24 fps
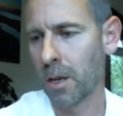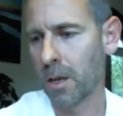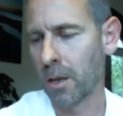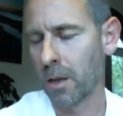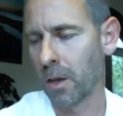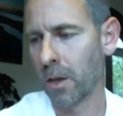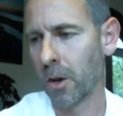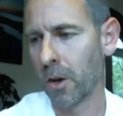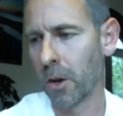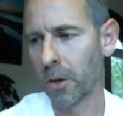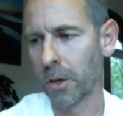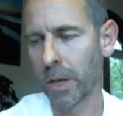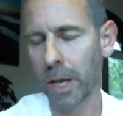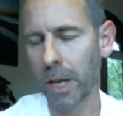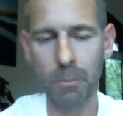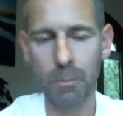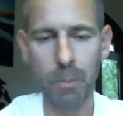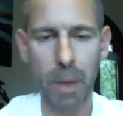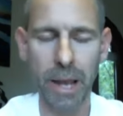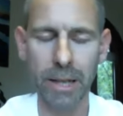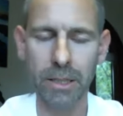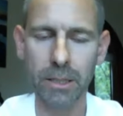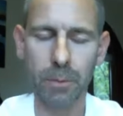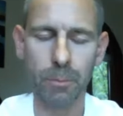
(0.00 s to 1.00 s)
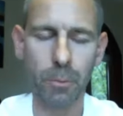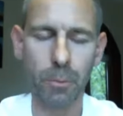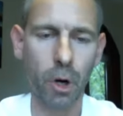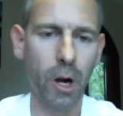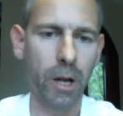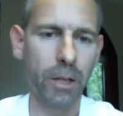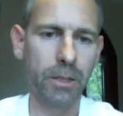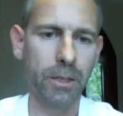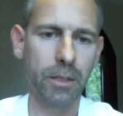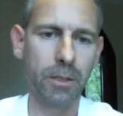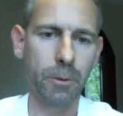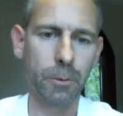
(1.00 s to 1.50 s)
getting back to
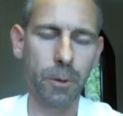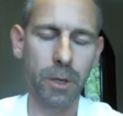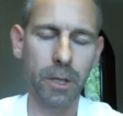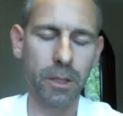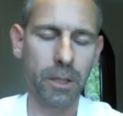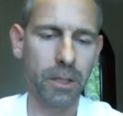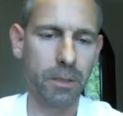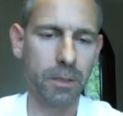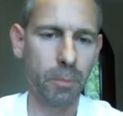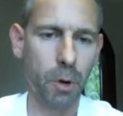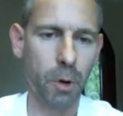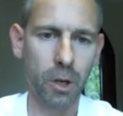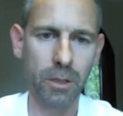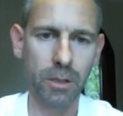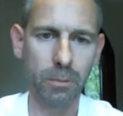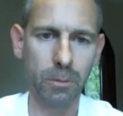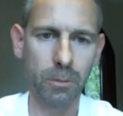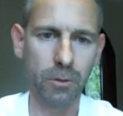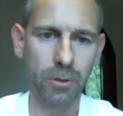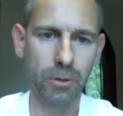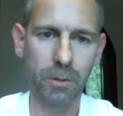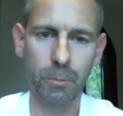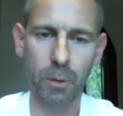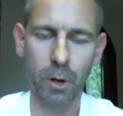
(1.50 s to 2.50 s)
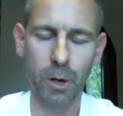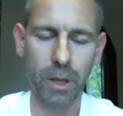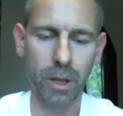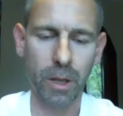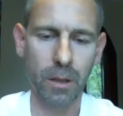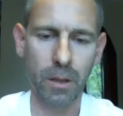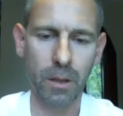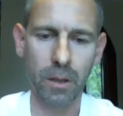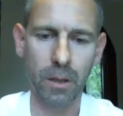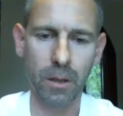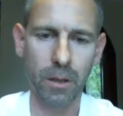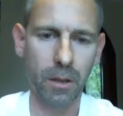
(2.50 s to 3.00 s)
brides as quickly as possible is probably
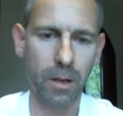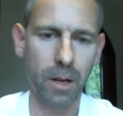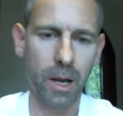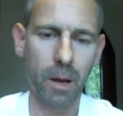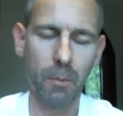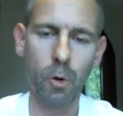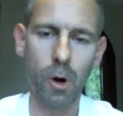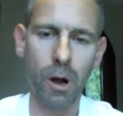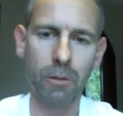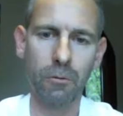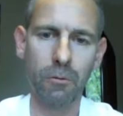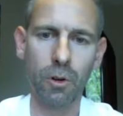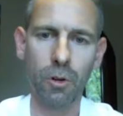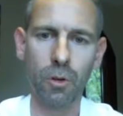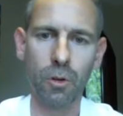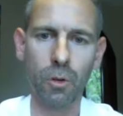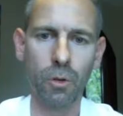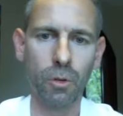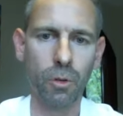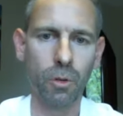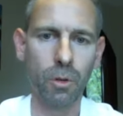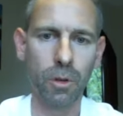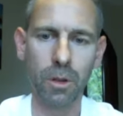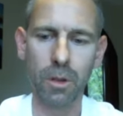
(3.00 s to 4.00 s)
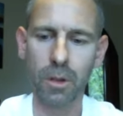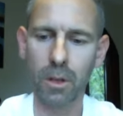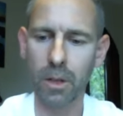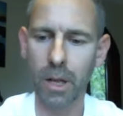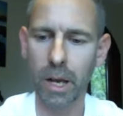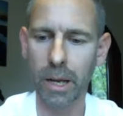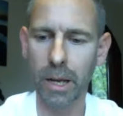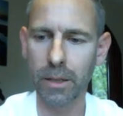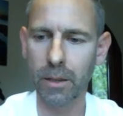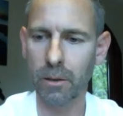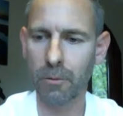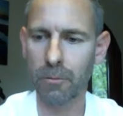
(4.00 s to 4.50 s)
the number one rule.
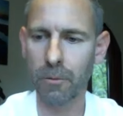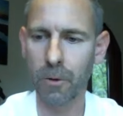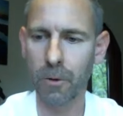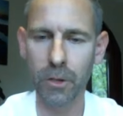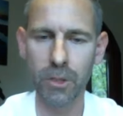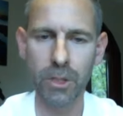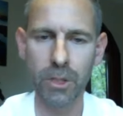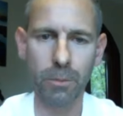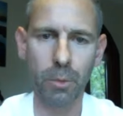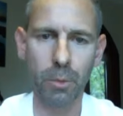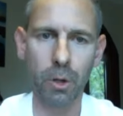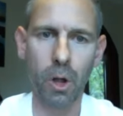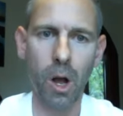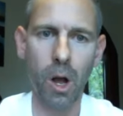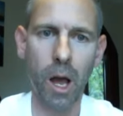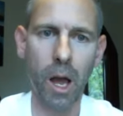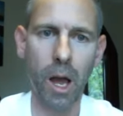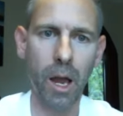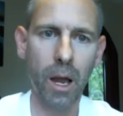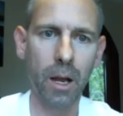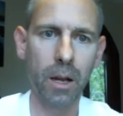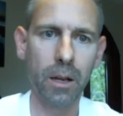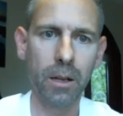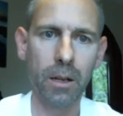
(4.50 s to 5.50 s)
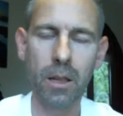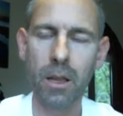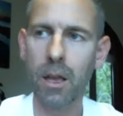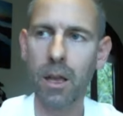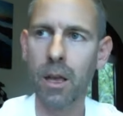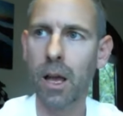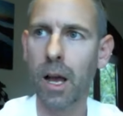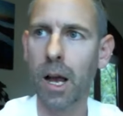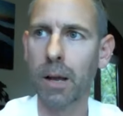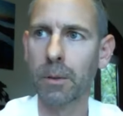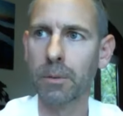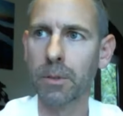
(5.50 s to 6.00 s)
Like the first supplier
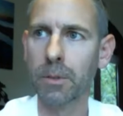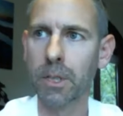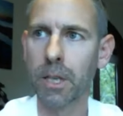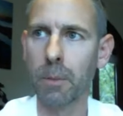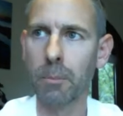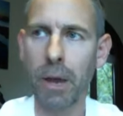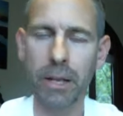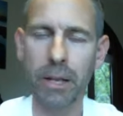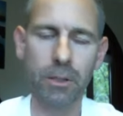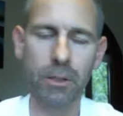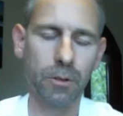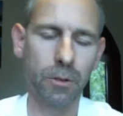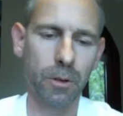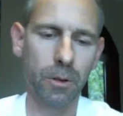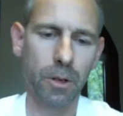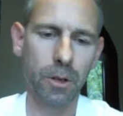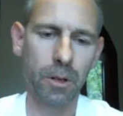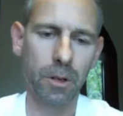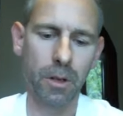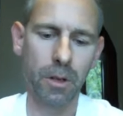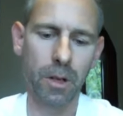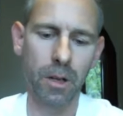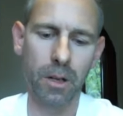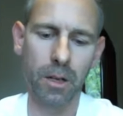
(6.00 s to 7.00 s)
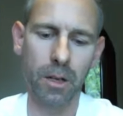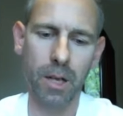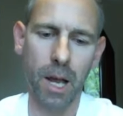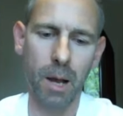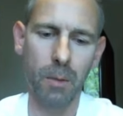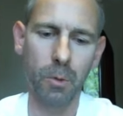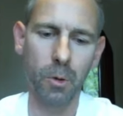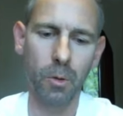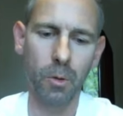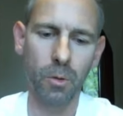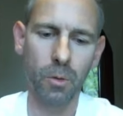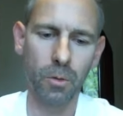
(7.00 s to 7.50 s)
to get back to a
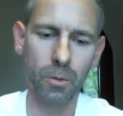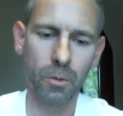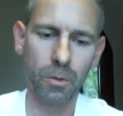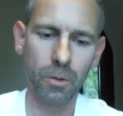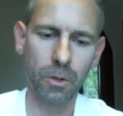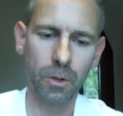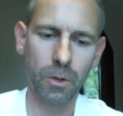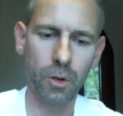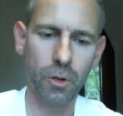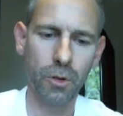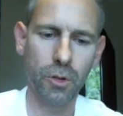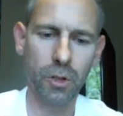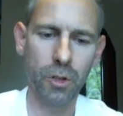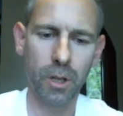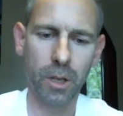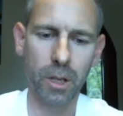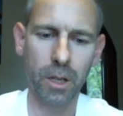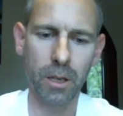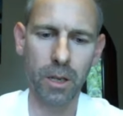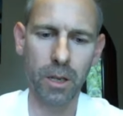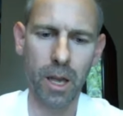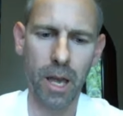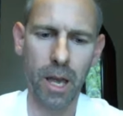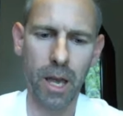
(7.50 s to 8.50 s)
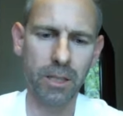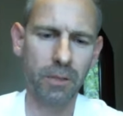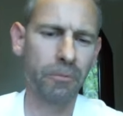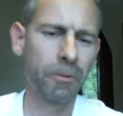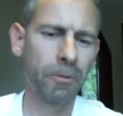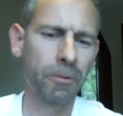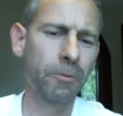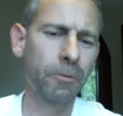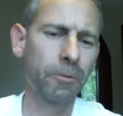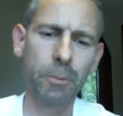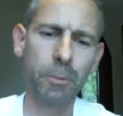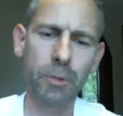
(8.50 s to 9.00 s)
couple usually has a
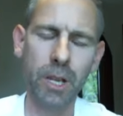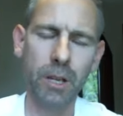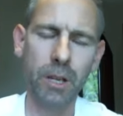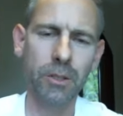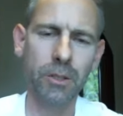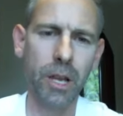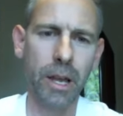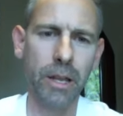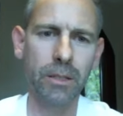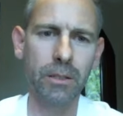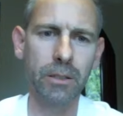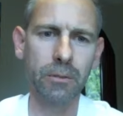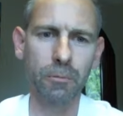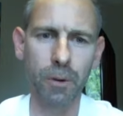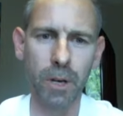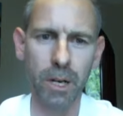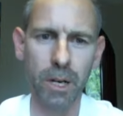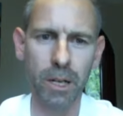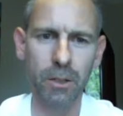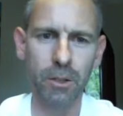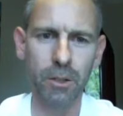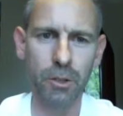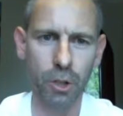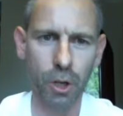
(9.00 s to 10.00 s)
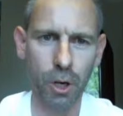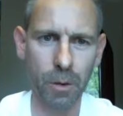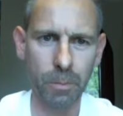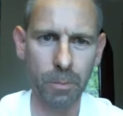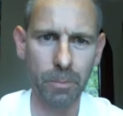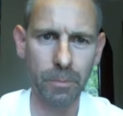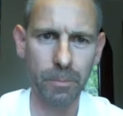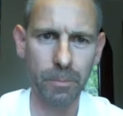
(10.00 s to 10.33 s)
50% chance of winning the job.